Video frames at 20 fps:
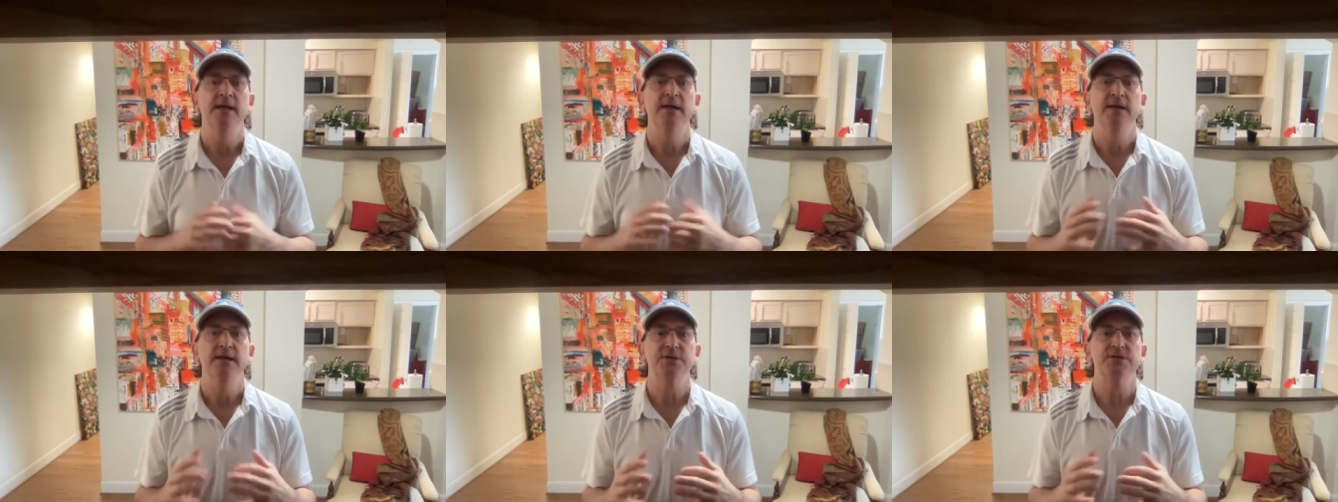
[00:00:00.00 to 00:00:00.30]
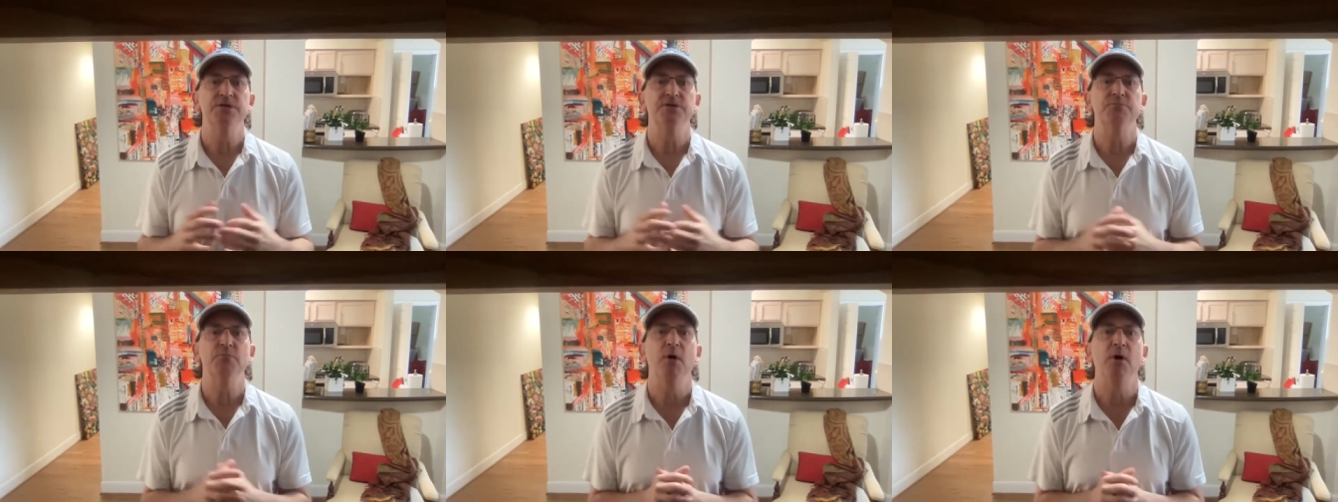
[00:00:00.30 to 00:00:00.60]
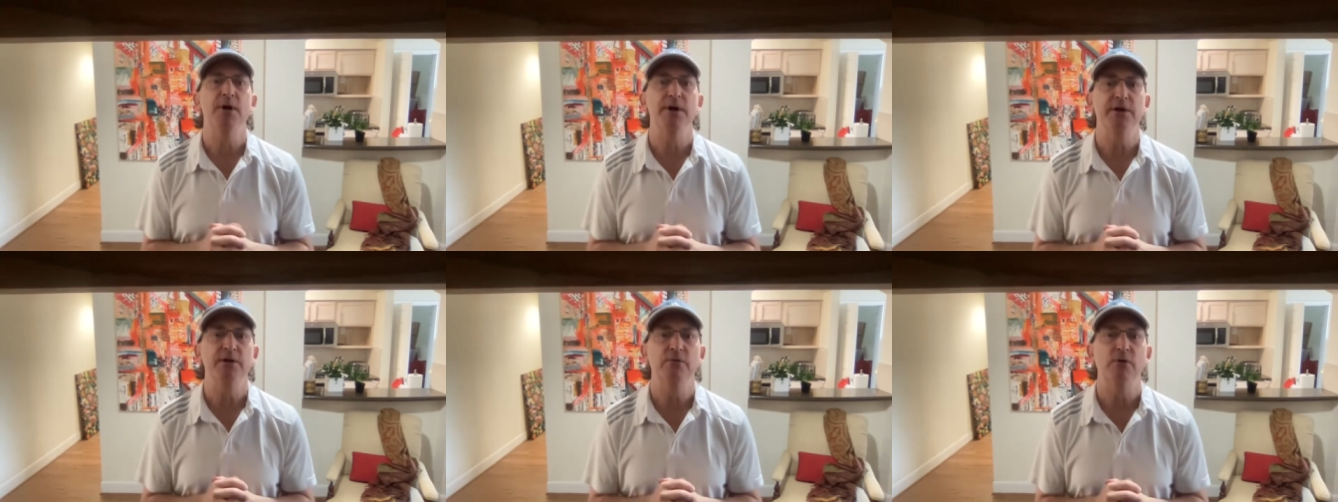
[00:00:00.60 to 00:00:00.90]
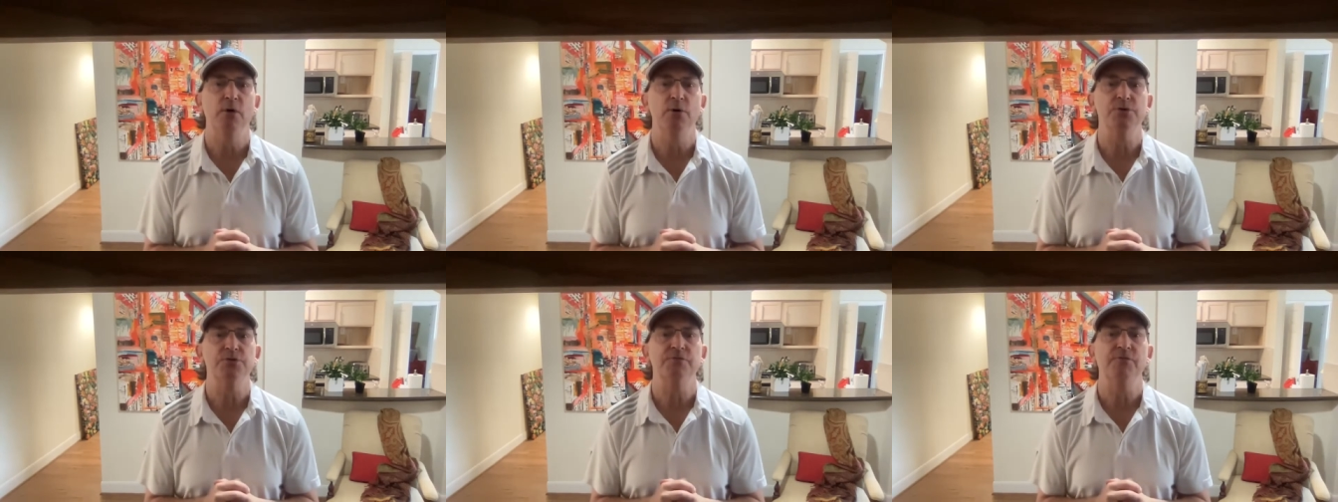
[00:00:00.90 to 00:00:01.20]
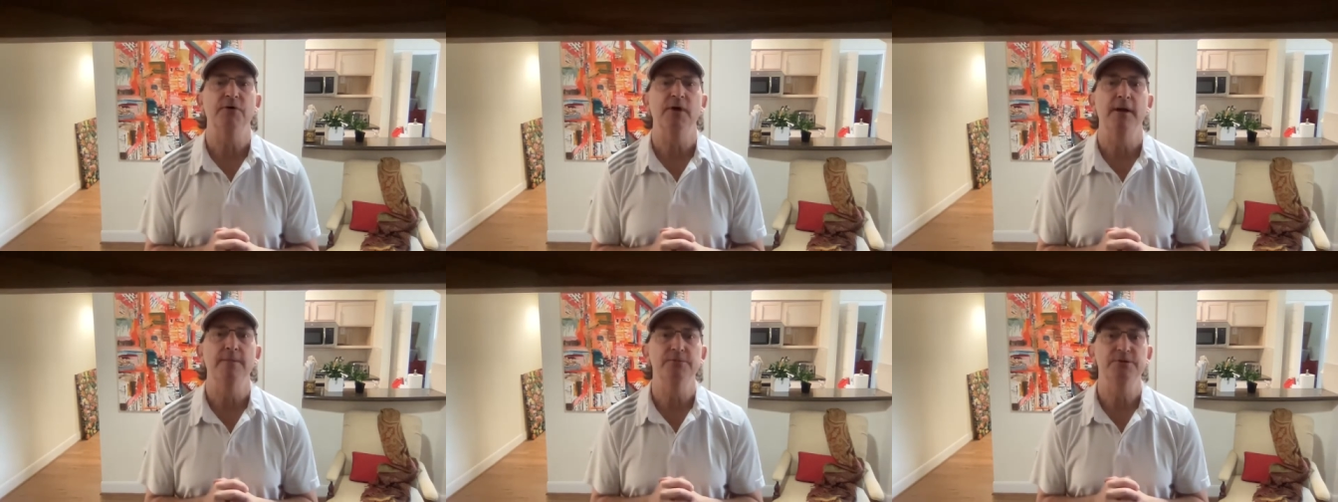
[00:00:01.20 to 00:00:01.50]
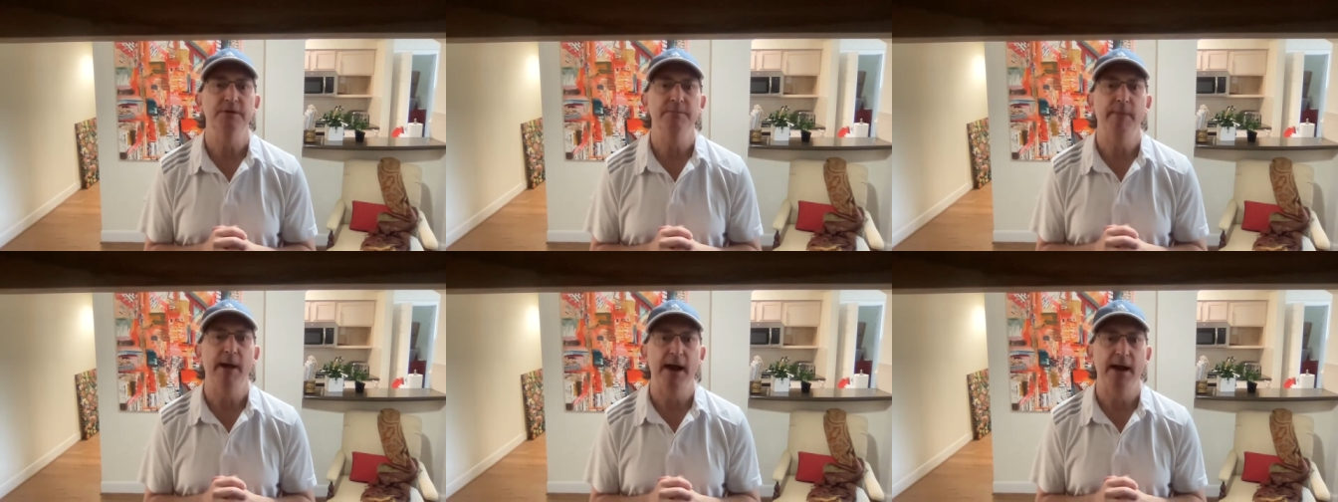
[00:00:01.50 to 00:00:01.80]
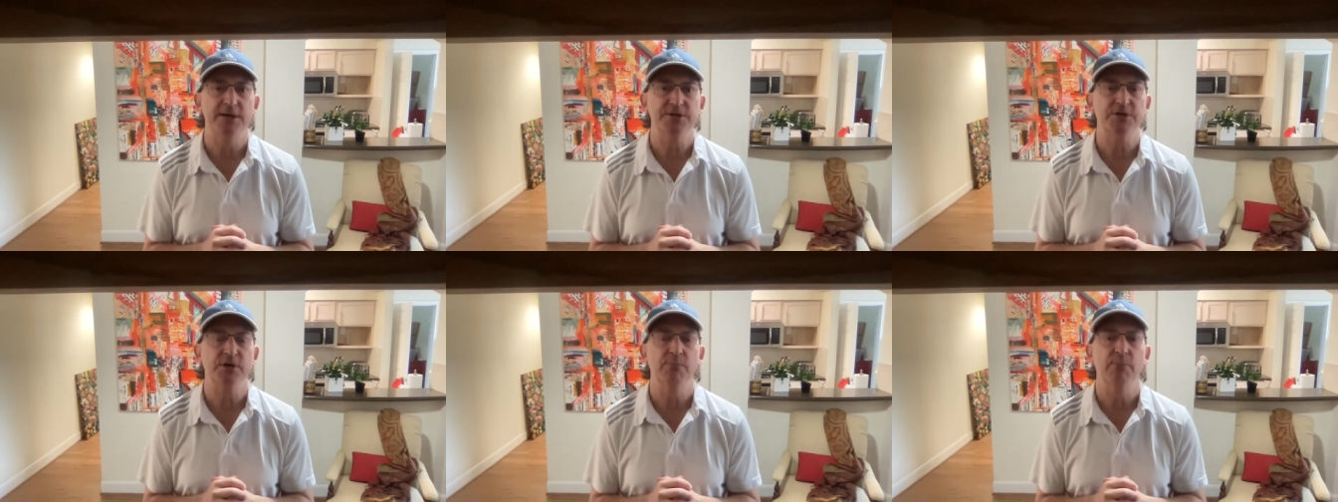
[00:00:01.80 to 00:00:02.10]
This is Marty Gross for MG
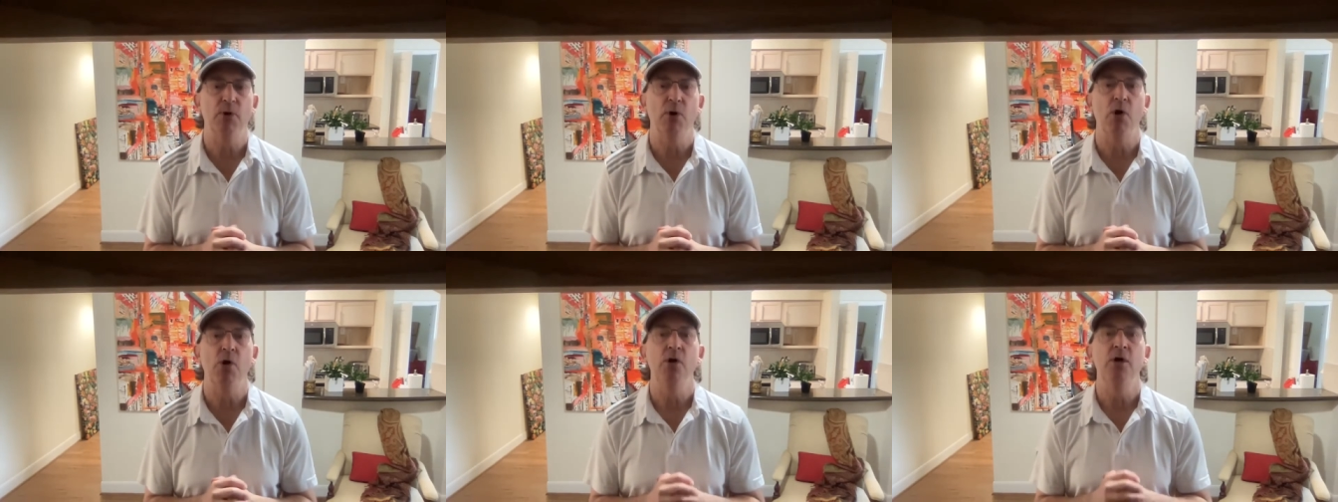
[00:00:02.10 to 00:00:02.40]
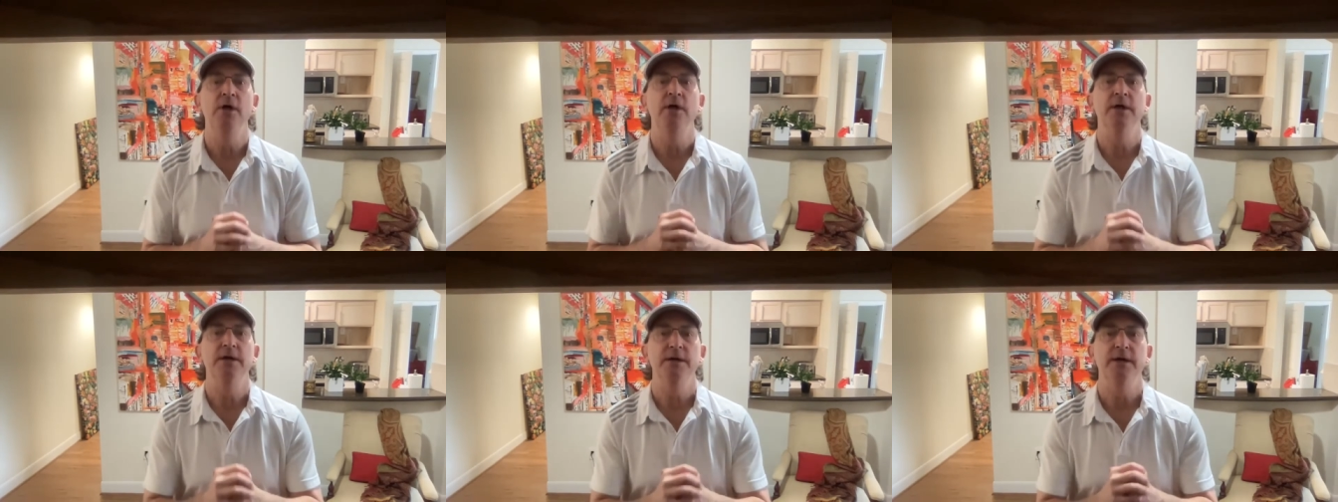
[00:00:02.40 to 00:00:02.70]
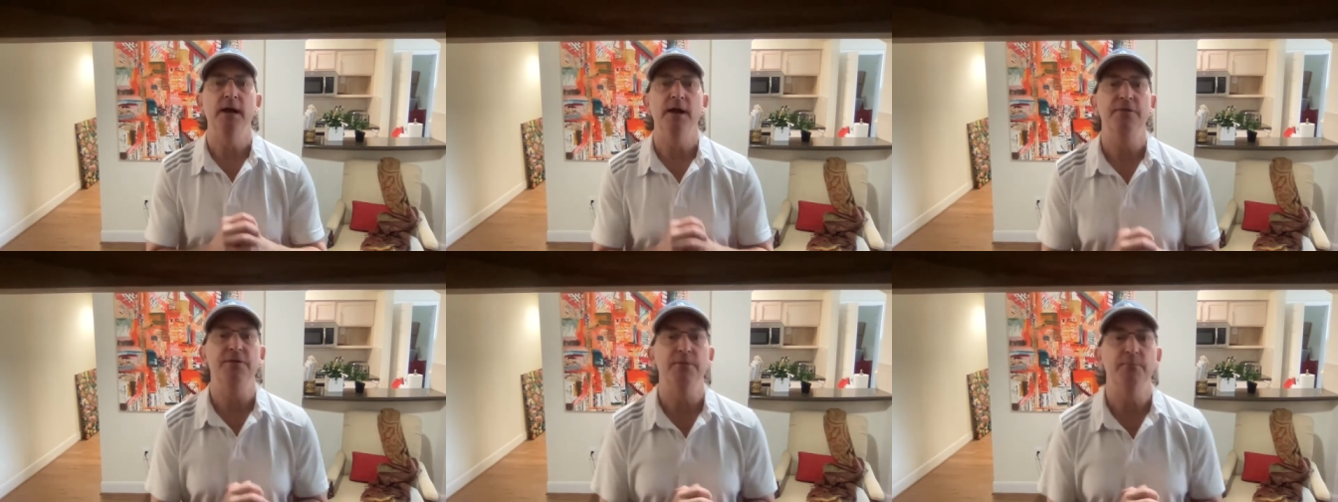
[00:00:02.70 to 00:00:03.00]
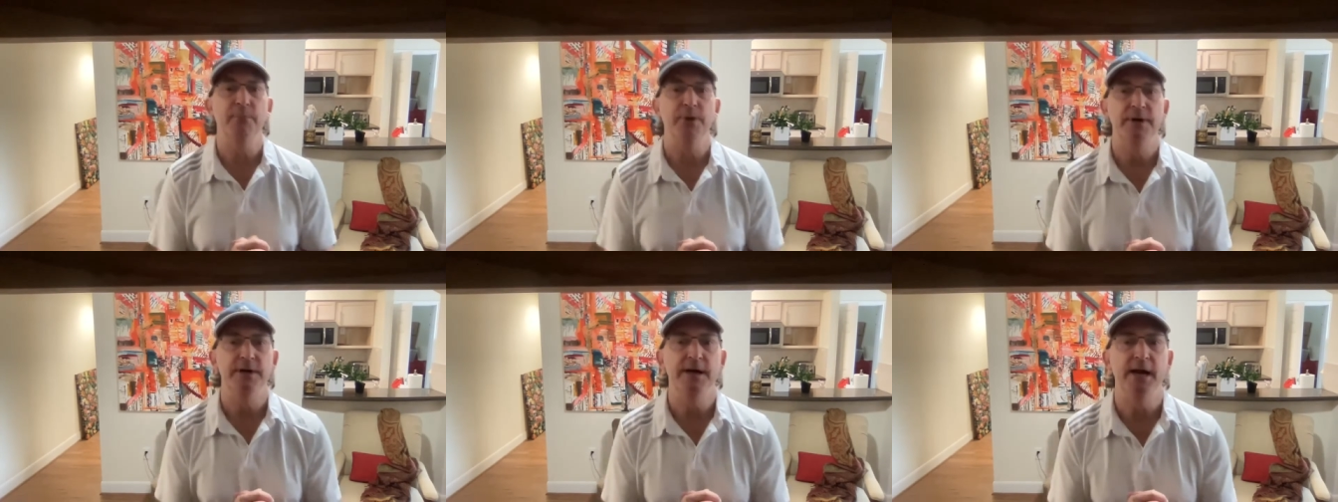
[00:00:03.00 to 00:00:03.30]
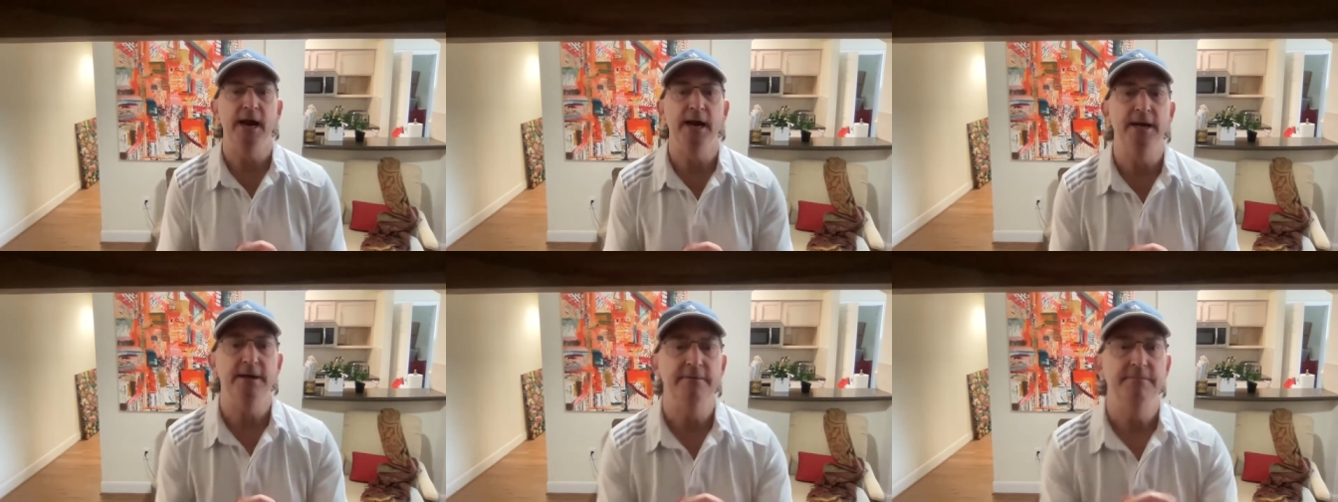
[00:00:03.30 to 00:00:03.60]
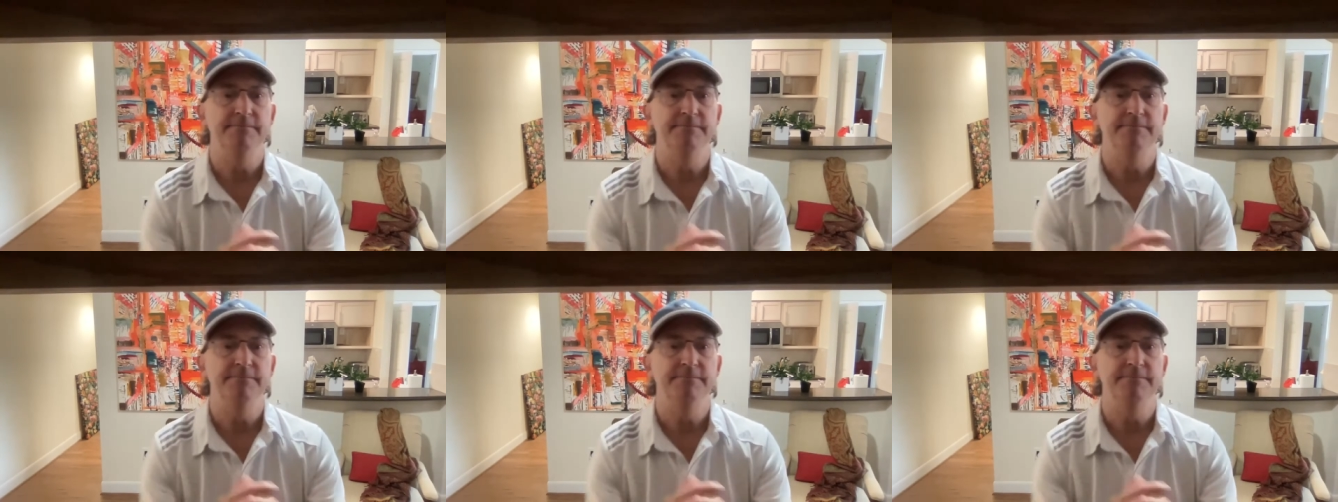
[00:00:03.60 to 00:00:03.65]
Basketball, nothing but net.